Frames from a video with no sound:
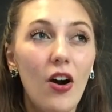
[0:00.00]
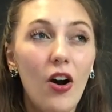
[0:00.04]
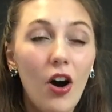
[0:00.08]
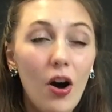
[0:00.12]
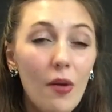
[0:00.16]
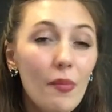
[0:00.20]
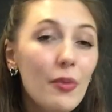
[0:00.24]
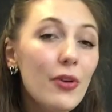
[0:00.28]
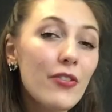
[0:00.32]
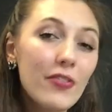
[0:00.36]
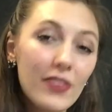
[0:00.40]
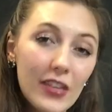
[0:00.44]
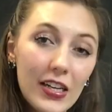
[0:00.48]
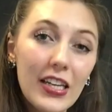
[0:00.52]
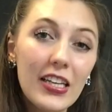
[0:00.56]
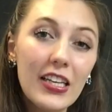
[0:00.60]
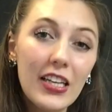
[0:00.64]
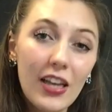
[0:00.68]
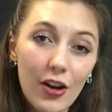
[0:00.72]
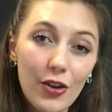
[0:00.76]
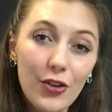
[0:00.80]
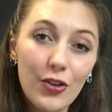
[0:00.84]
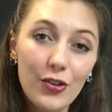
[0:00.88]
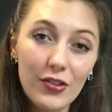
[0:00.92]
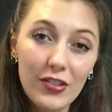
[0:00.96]
almost
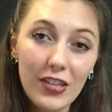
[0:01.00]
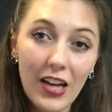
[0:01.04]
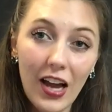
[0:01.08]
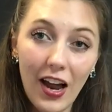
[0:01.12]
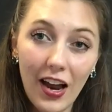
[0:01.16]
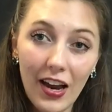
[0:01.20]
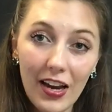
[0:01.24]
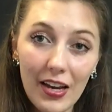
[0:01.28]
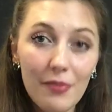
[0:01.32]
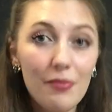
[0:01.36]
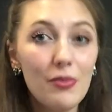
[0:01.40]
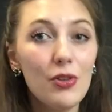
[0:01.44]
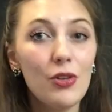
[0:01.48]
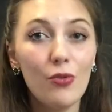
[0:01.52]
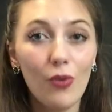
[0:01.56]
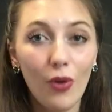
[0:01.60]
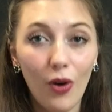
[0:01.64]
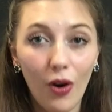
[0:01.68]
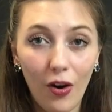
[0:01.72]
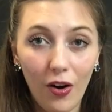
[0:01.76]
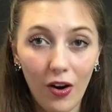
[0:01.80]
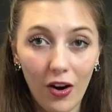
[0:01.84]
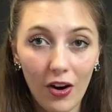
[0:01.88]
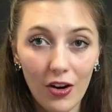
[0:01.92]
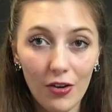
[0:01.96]
any other time you
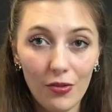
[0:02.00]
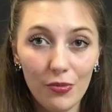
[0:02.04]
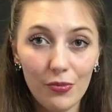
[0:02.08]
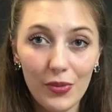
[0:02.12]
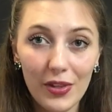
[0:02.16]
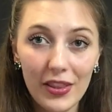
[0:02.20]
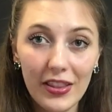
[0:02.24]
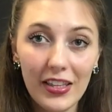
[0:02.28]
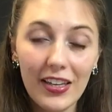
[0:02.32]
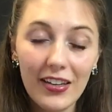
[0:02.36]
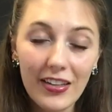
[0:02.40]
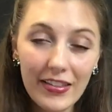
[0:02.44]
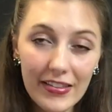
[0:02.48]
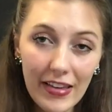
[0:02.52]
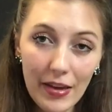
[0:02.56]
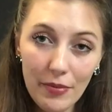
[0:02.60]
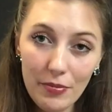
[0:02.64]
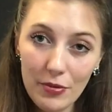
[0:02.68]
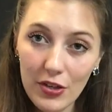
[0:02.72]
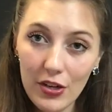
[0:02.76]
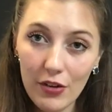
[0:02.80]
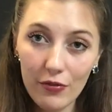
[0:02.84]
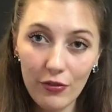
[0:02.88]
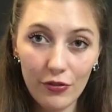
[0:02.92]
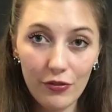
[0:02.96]
are, with the
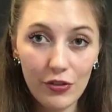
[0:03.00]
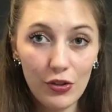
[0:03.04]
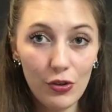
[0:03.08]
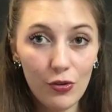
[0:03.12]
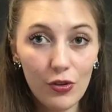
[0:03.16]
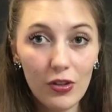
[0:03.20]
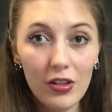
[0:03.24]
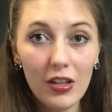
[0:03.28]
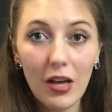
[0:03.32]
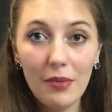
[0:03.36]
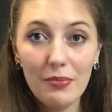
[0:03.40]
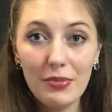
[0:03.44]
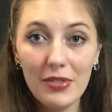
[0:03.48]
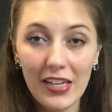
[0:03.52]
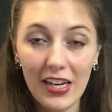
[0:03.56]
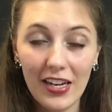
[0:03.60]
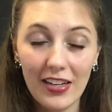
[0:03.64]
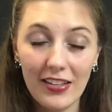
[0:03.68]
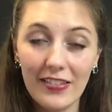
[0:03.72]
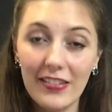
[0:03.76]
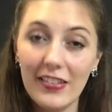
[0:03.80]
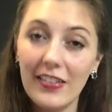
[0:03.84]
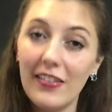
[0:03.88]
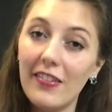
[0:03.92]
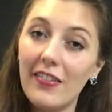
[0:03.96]
exception of a few club
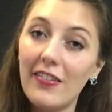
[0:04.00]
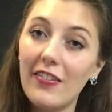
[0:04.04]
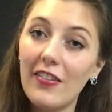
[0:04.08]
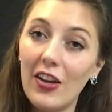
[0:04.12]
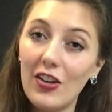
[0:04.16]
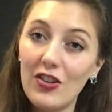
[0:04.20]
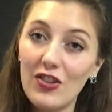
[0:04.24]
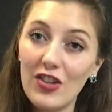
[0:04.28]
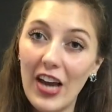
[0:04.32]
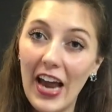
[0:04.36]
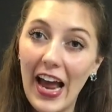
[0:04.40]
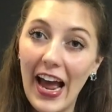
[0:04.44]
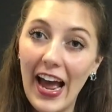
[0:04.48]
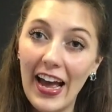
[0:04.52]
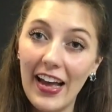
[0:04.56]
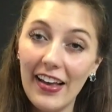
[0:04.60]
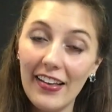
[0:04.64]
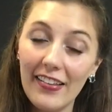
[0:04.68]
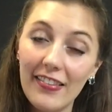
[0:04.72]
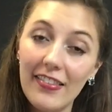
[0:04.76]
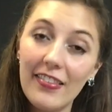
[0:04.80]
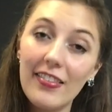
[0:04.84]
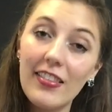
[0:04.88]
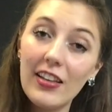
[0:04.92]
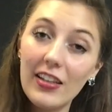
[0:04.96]
dances such
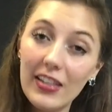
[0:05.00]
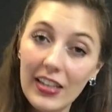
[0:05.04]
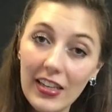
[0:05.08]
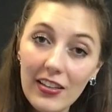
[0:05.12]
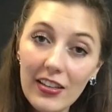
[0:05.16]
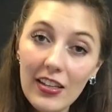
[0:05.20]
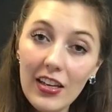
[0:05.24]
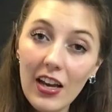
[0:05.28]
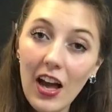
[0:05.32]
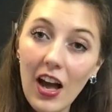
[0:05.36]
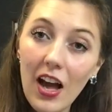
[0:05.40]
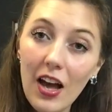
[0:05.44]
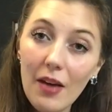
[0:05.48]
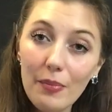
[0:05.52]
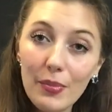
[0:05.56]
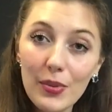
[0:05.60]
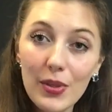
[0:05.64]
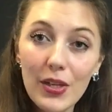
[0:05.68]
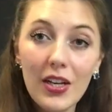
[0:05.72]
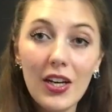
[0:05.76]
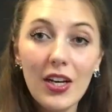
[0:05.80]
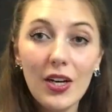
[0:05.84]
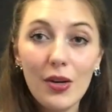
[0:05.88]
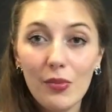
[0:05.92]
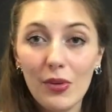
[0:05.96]
as the Lindy
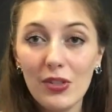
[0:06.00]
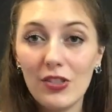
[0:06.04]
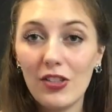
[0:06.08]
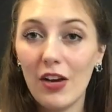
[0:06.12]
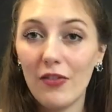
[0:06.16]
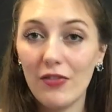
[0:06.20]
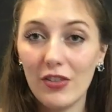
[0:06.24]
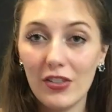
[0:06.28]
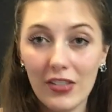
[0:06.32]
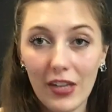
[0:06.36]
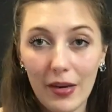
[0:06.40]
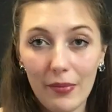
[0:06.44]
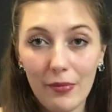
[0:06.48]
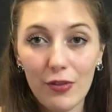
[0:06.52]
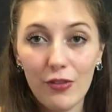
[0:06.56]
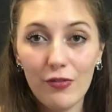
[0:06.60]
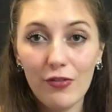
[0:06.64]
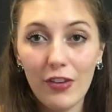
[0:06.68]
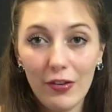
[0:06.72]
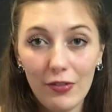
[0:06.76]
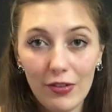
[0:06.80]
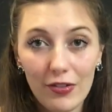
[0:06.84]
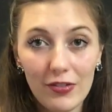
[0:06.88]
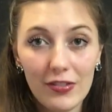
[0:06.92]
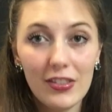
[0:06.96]
Hop, which oftentimes
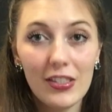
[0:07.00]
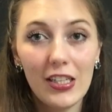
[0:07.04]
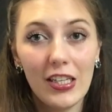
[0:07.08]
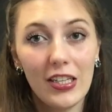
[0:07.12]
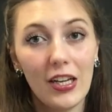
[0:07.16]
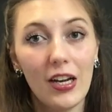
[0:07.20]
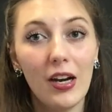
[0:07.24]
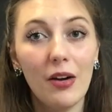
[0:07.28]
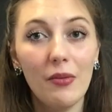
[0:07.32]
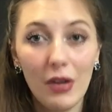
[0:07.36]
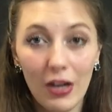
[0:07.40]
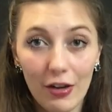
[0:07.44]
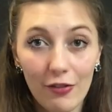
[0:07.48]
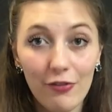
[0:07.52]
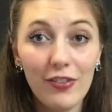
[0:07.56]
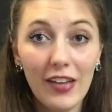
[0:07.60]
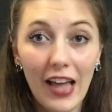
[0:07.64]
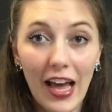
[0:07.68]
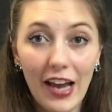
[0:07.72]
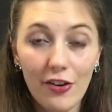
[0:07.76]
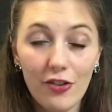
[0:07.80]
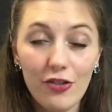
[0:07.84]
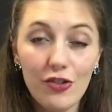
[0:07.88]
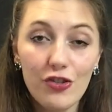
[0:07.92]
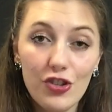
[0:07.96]
favors like a
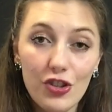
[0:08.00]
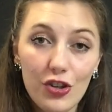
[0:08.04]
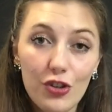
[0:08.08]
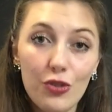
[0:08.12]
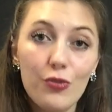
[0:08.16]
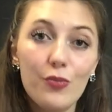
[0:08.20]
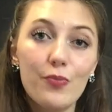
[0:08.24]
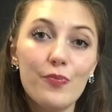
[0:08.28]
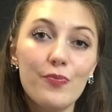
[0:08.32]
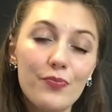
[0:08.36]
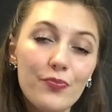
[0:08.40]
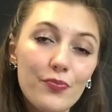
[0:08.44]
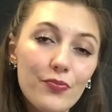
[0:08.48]
flatter shoe.